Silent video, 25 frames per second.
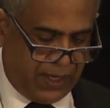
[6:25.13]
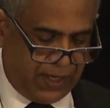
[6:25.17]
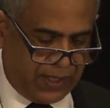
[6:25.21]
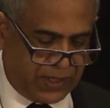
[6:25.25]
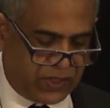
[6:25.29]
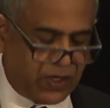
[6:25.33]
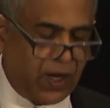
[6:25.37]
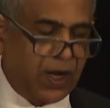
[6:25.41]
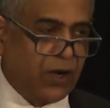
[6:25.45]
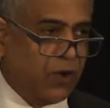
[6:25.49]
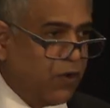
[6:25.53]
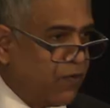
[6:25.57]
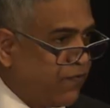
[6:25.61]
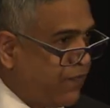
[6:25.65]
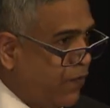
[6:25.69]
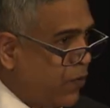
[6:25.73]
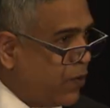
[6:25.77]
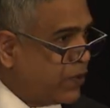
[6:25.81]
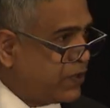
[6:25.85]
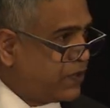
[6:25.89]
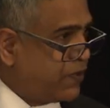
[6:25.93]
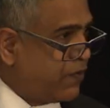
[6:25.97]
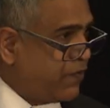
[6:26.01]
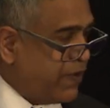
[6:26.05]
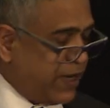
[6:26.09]
So I look
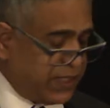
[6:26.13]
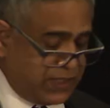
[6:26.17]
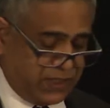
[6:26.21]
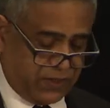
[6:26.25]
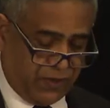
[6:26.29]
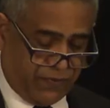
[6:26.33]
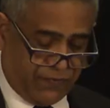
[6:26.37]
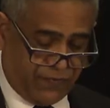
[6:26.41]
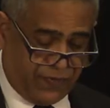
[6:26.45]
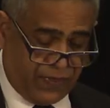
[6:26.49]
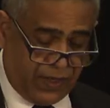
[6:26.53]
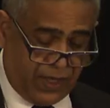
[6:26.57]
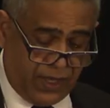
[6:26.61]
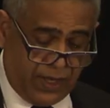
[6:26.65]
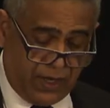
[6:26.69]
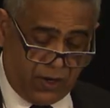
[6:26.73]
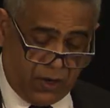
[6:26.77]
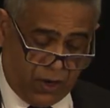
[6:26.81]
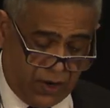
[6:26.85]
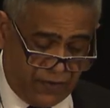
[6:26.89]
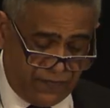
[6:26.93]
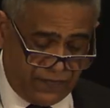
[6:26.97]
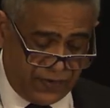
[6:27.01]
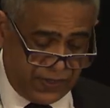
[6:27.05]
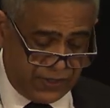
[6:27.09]
forward to the rest of the
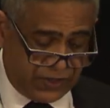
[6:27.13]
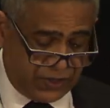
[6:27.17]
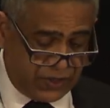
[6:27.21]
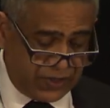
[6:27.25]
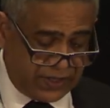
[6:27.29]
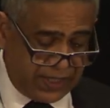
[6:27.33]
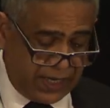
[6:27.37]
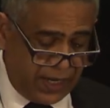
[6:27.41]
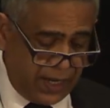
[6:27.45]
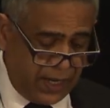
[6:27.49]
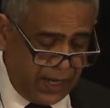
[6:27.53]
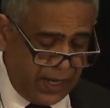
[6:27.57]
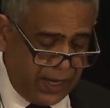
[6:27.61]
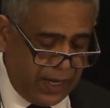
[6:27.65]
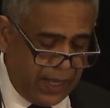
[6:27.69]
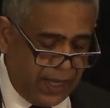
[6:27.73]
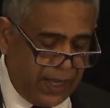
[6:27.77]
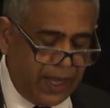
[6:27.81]
conference today.